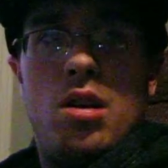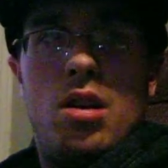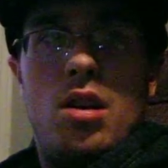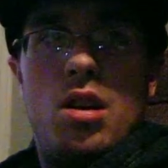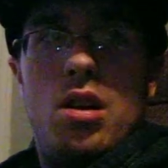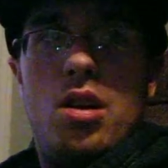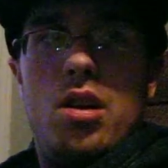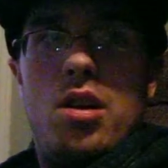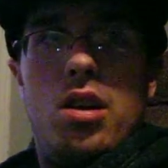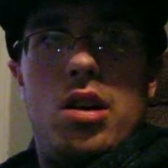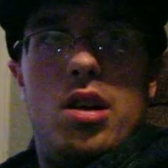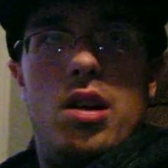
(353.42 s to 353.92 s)

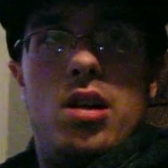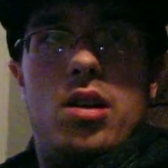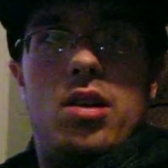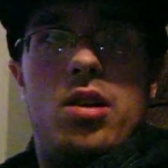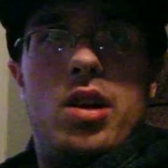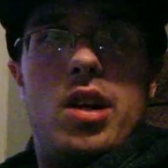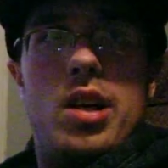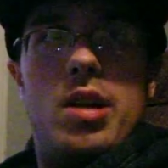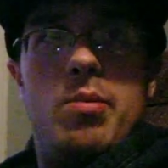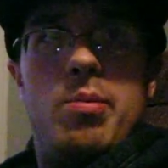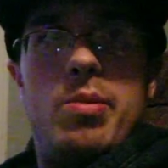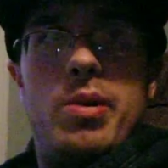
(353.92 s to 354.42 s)
good,
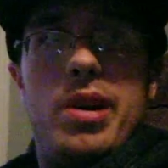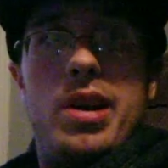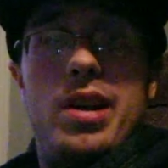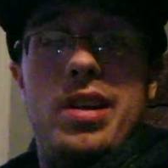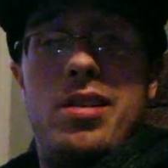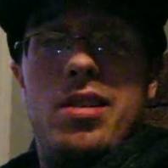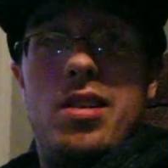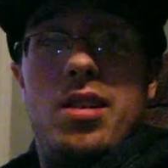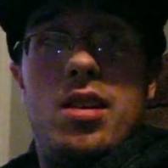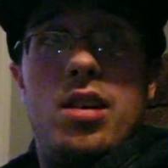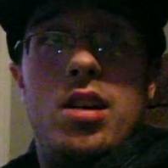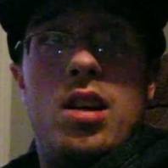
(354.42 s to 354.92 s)
great
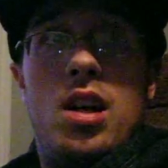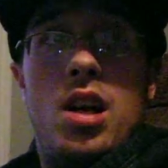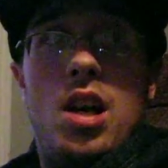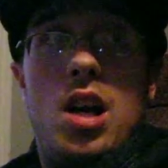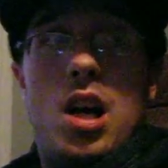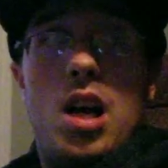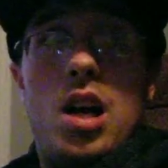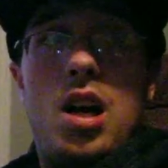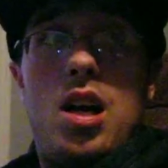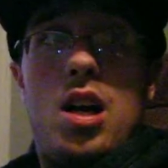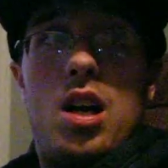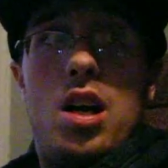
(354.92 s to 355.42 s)
place.
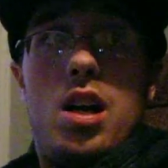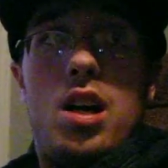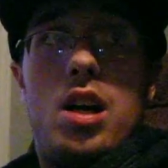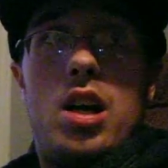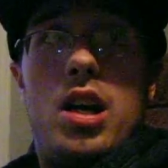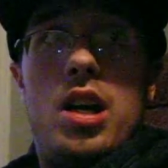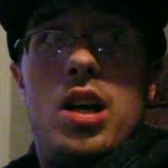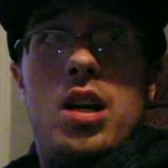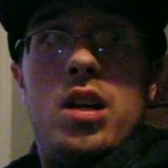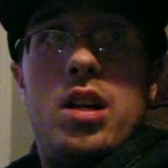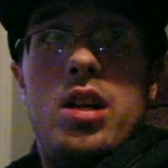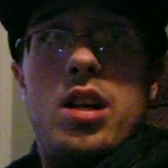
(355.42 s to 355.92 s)
Uh,
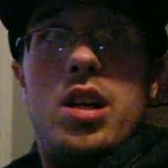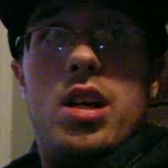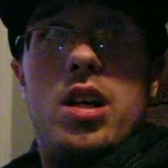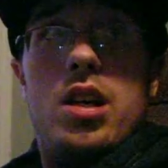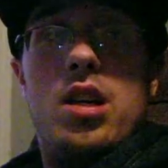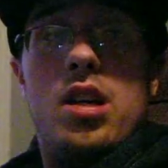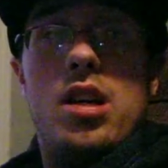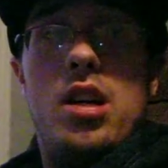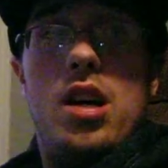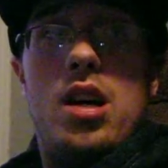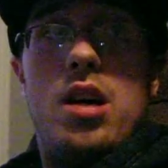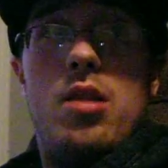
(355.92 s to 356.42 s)
Annika and
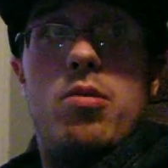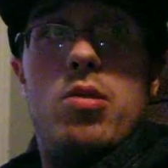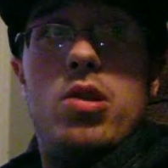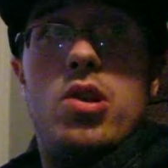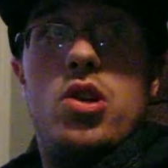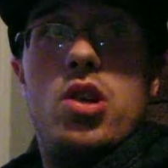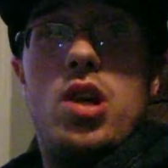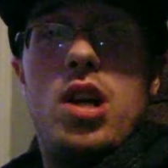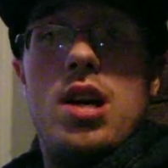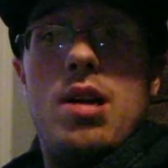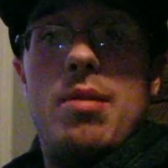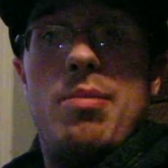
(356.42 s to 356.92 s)
I, we
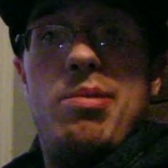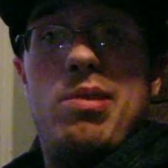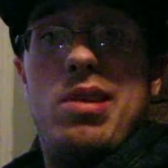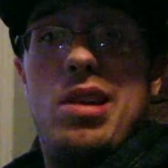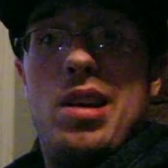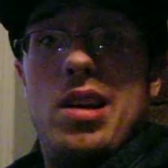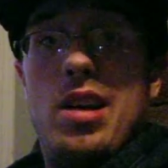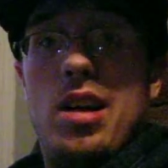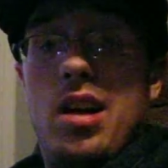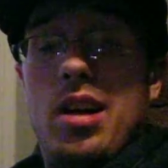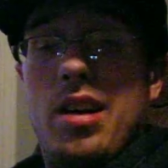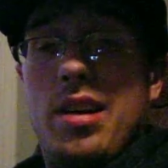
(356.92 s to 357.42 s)
tried to play
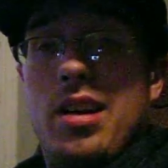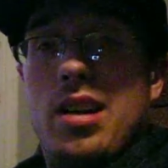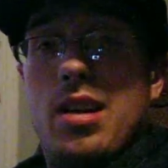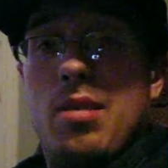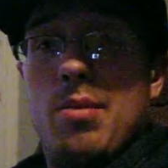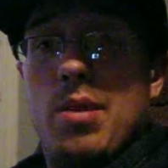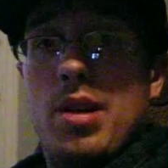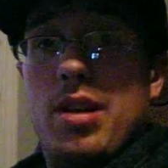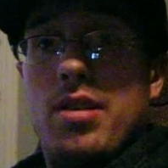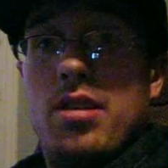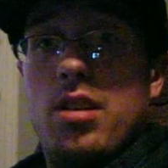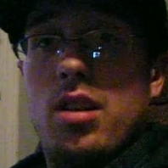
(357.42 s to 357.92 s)
on
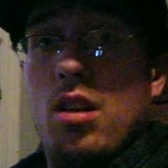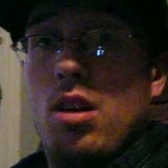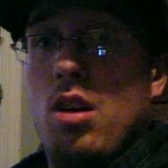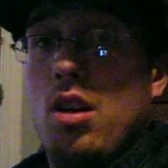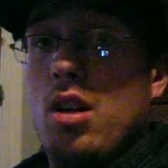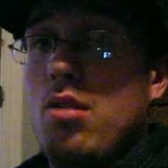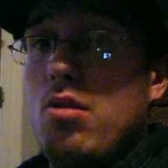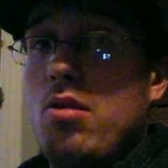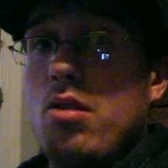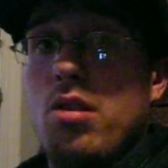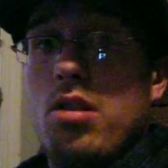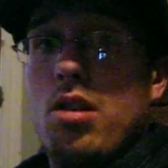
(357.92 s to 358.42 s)
MSN. It
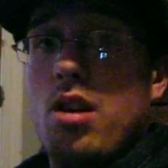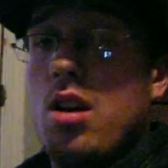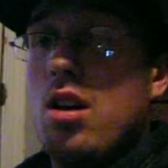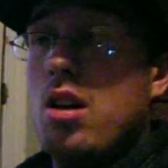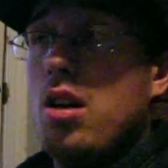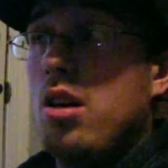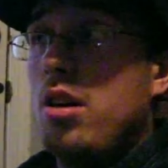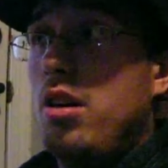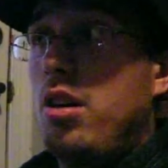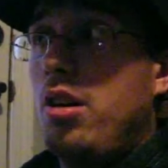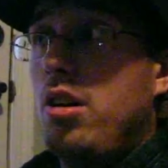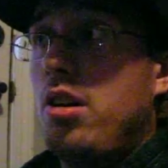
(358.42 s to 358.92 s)
was
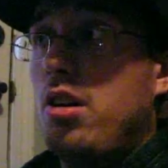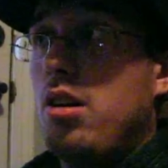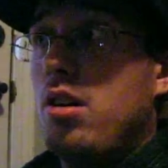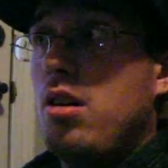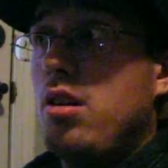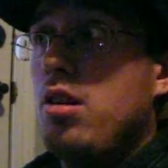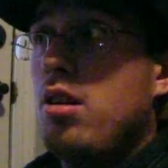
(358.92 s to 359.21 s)
hard, you know.